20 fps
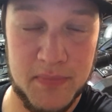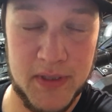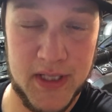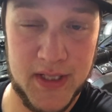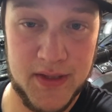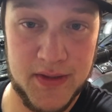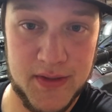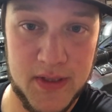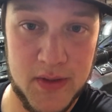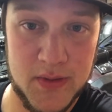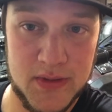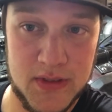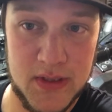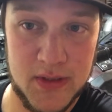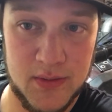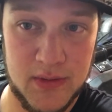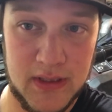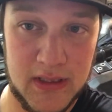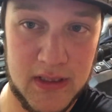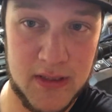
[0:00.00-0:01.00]
but those
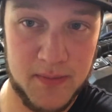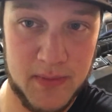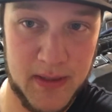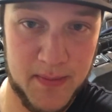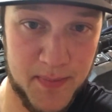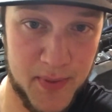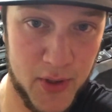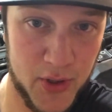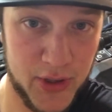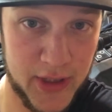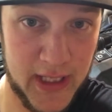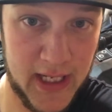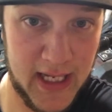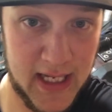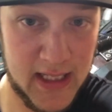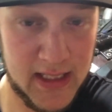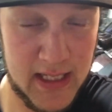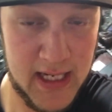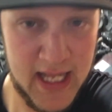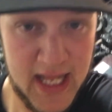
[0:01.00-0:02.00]
do need to be put
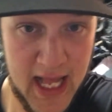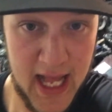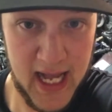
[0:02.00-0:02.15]
in,